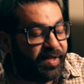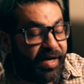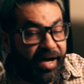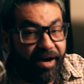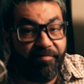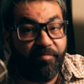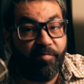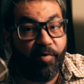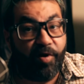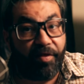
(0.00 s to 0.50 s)
I
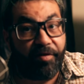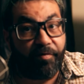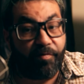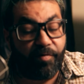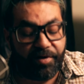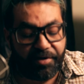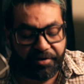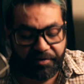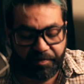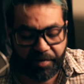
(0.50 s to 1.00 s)
have more other
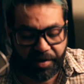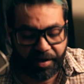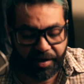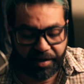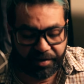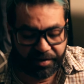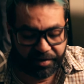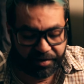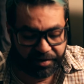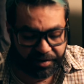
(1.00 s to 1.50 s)
ones,
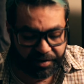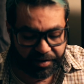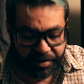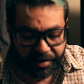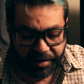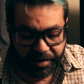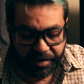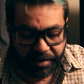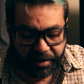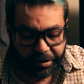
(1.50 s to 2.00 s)
but
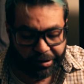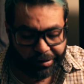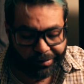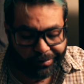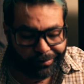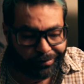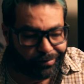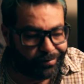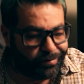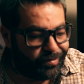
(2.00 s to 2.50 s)

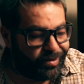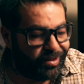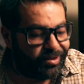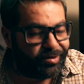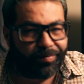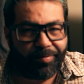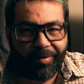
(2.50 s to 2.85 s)
these